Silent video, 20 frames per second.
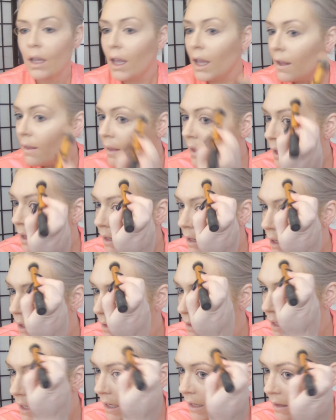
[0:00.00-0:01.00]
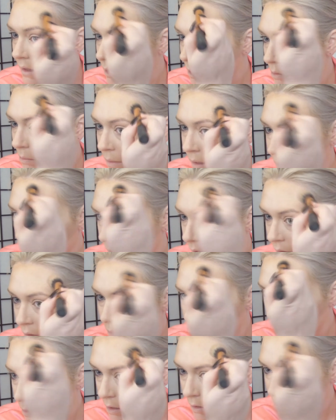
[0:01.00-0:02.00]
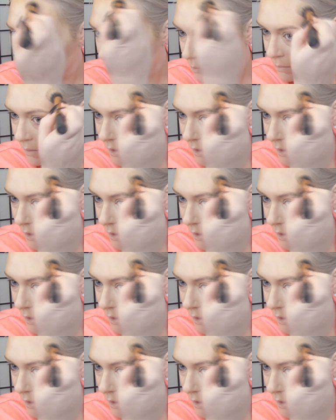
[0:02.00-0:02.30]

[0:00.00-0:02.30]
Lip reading: And then I'll take a little bit and go up onto